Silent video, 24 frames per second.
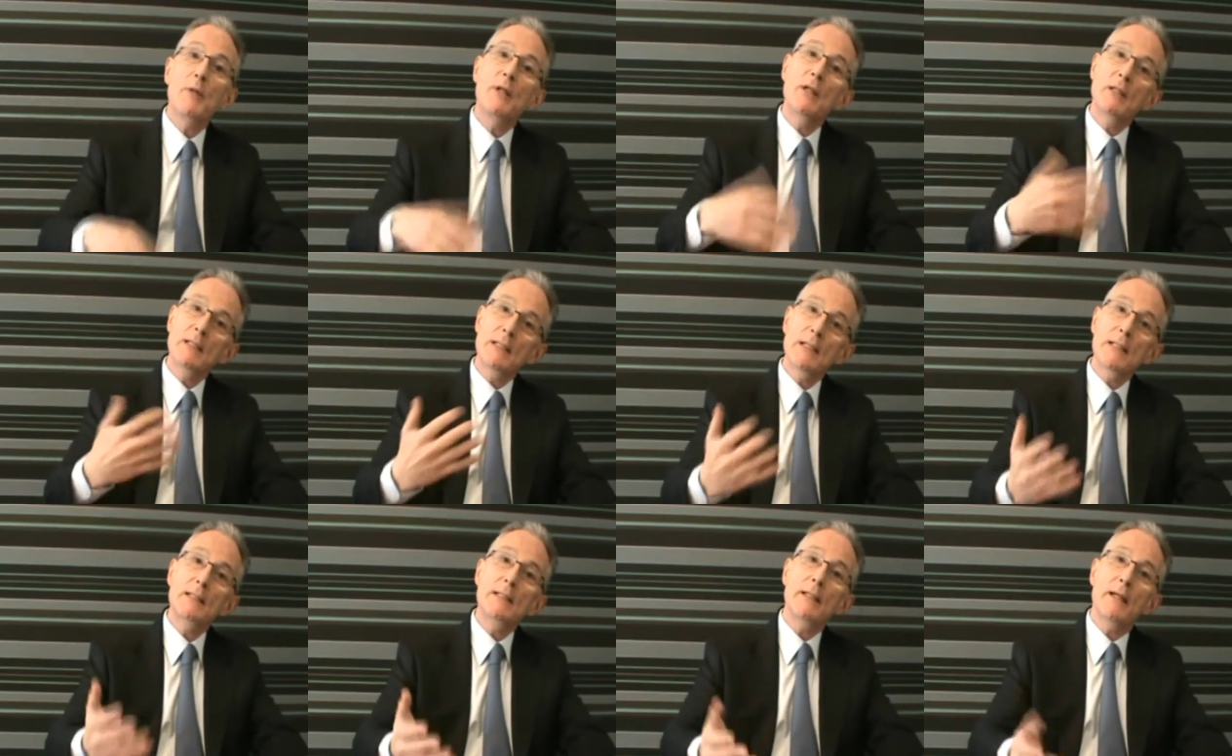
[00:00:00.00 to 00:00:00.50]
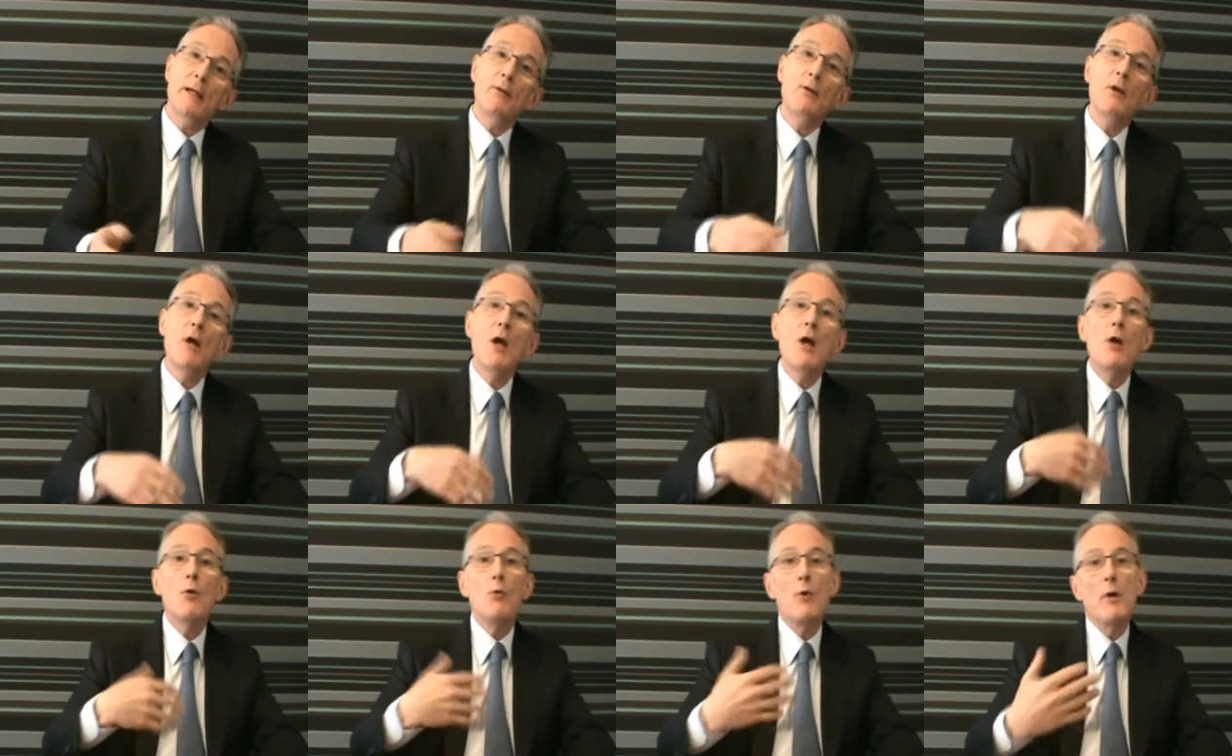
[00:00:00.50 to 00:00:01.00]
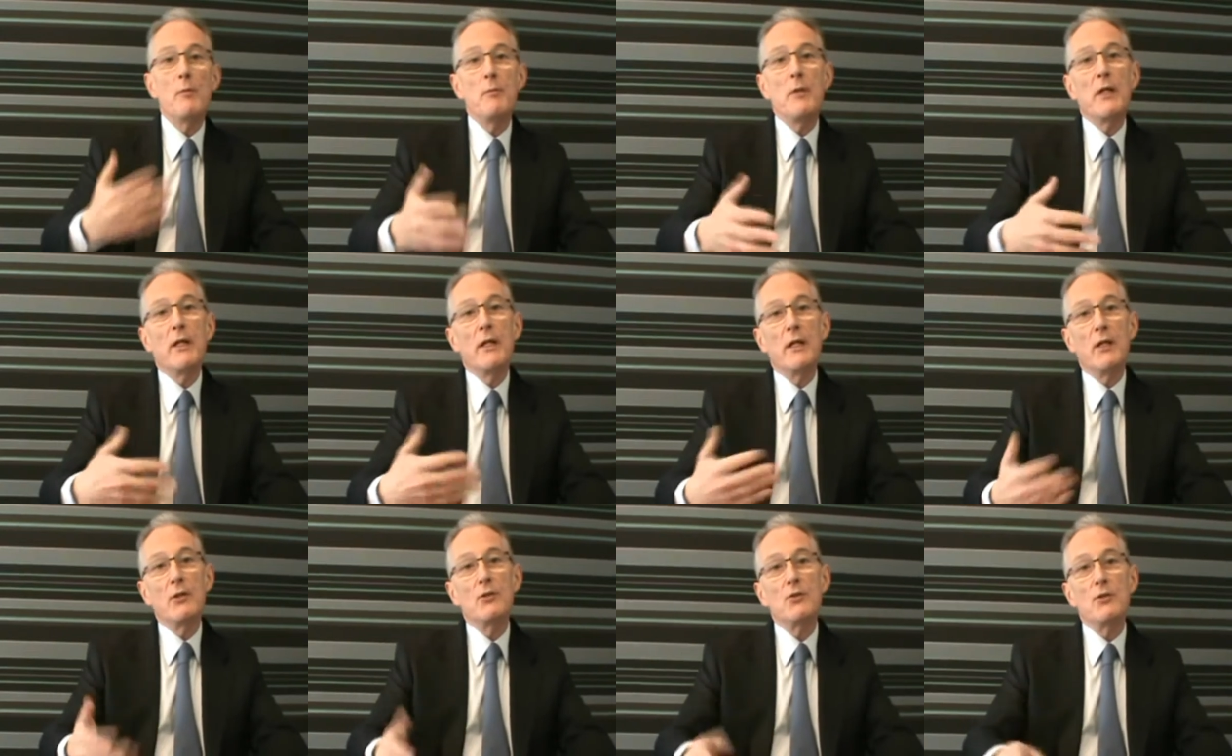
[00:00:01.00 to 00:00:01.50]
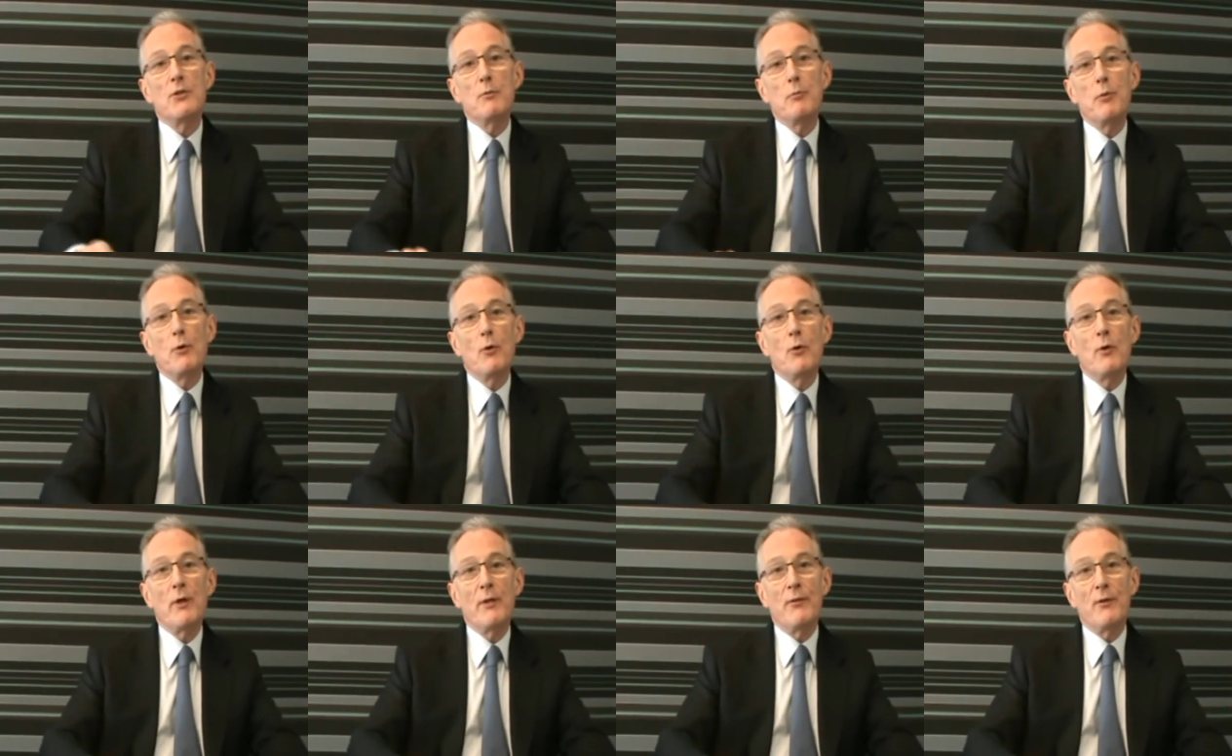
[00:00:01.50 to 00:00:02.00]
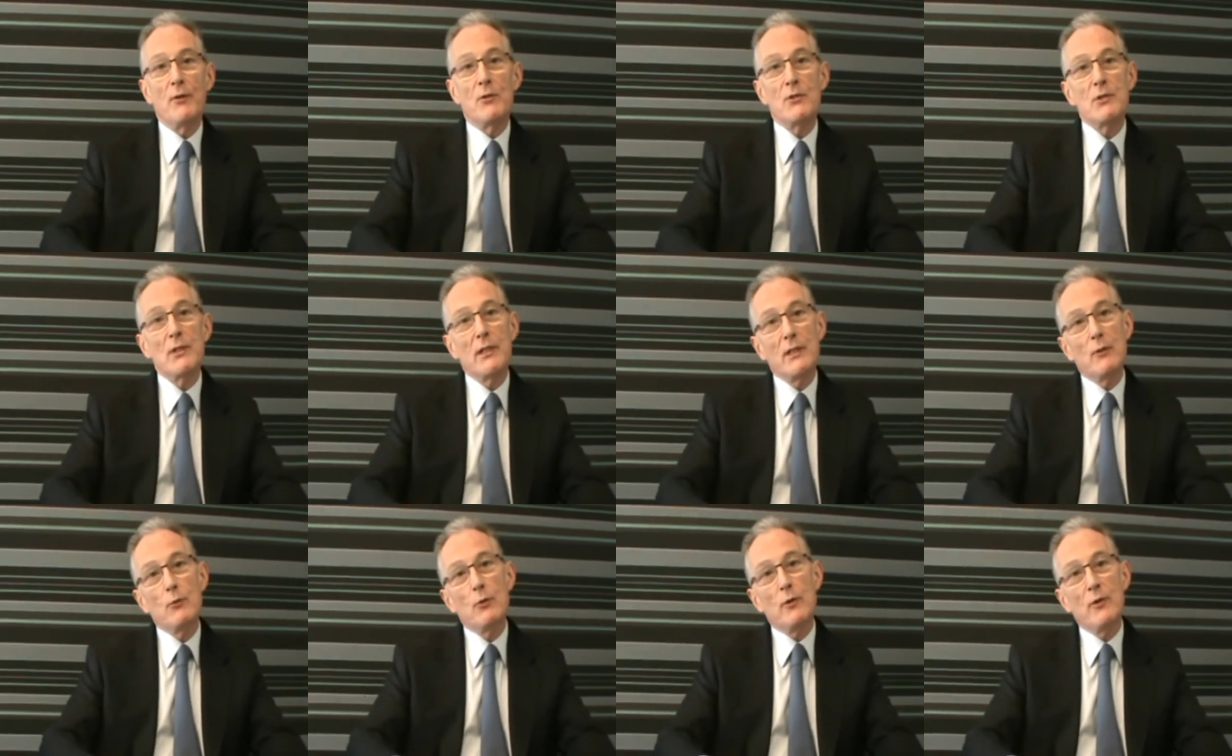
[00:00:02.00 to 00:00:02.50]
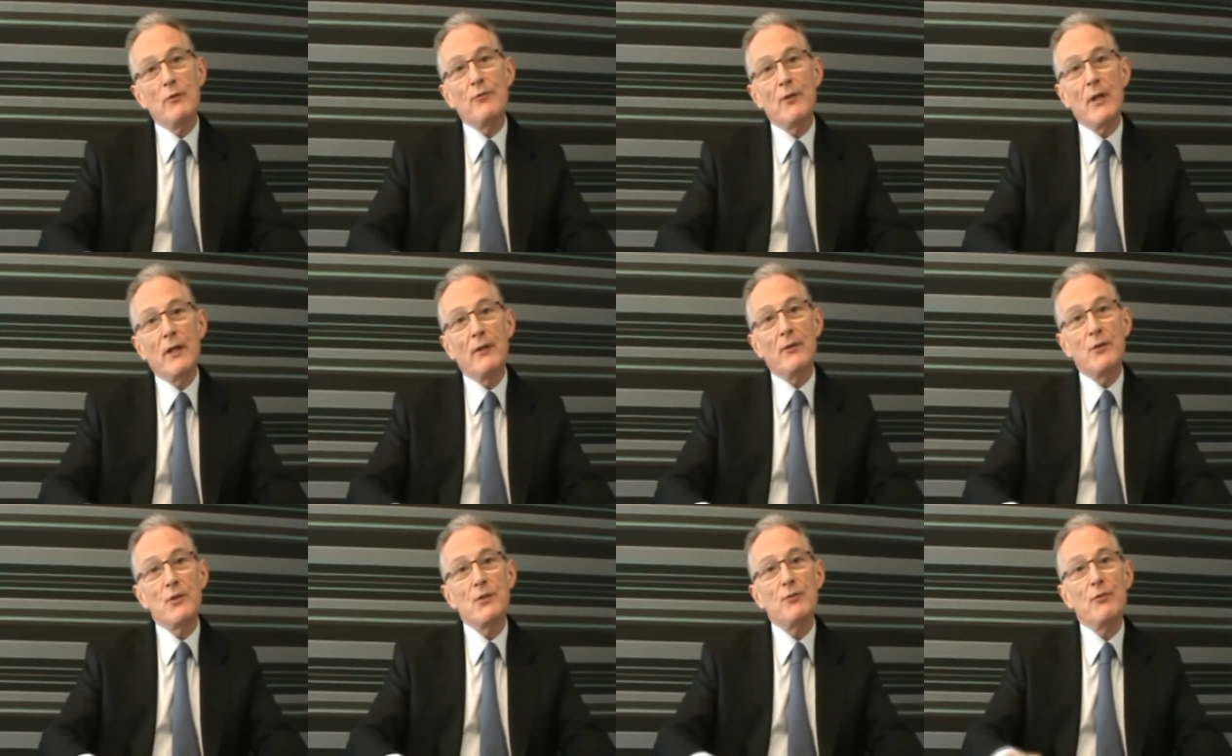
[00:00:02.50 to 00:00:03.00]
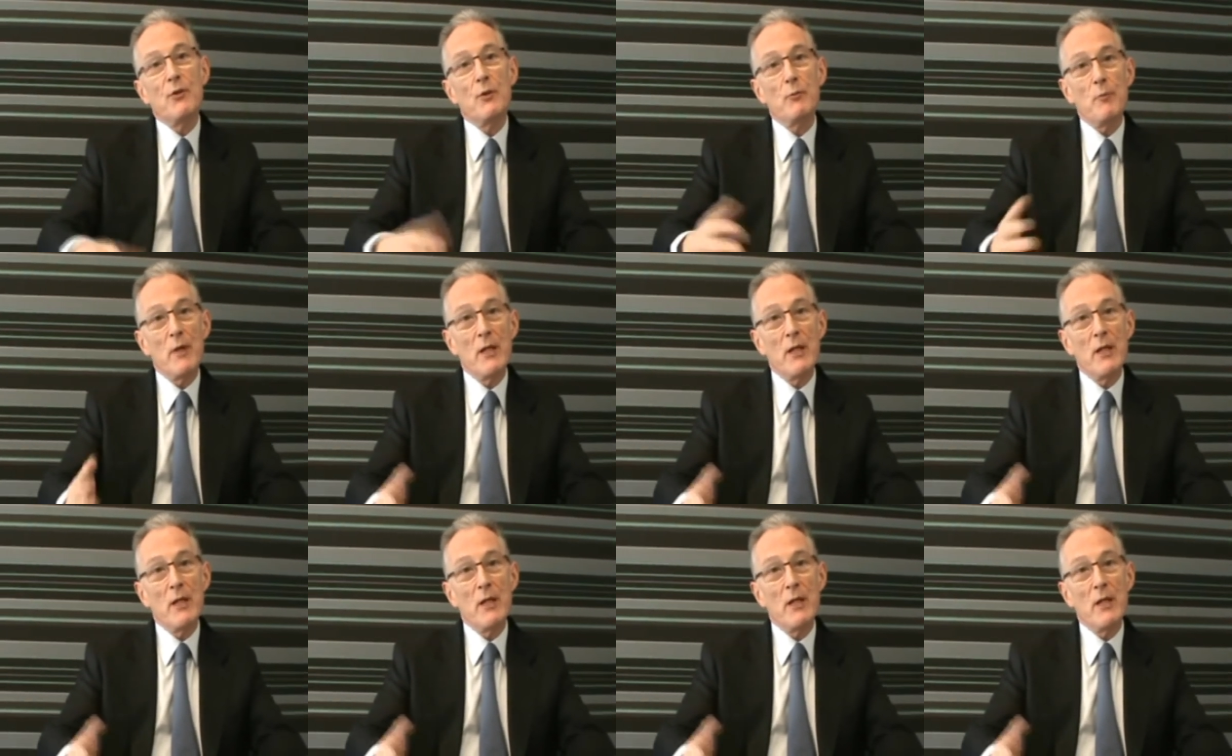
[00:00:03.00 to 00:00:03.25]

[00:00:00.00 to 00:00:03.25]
But as I said, we're beginning to deploy those liquid funds for